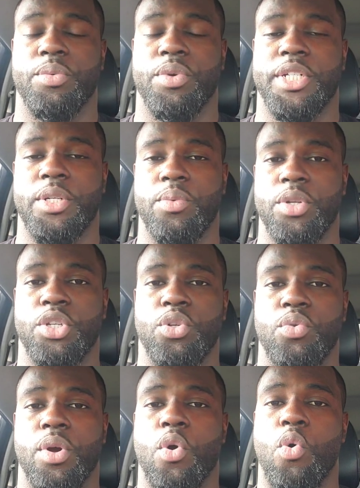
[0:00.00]
she would
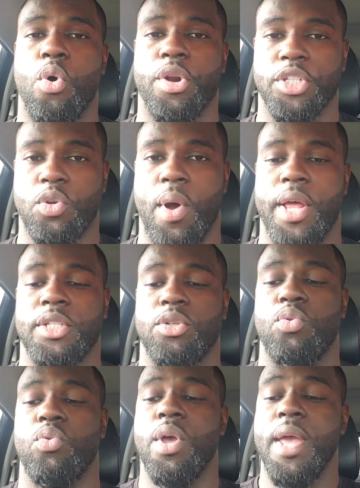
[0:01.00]
do a quarter squat
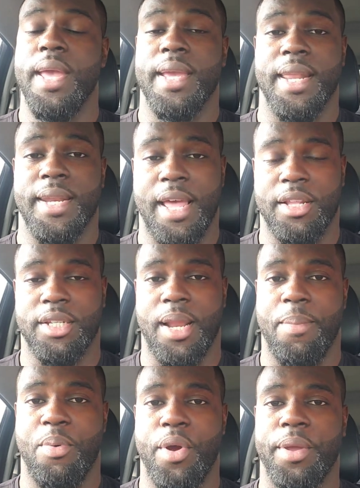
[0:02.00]
to getting down to
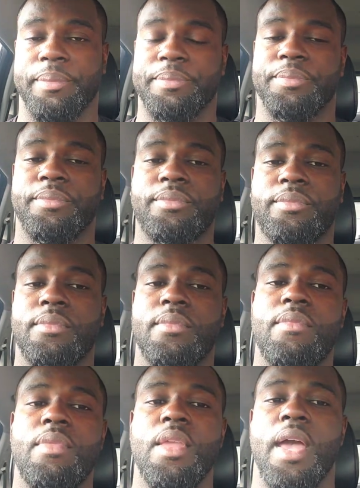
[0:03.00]
that point.
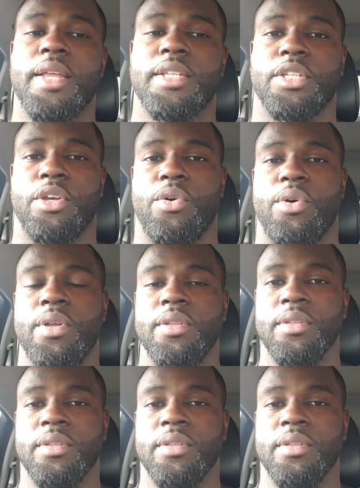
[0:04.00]
And so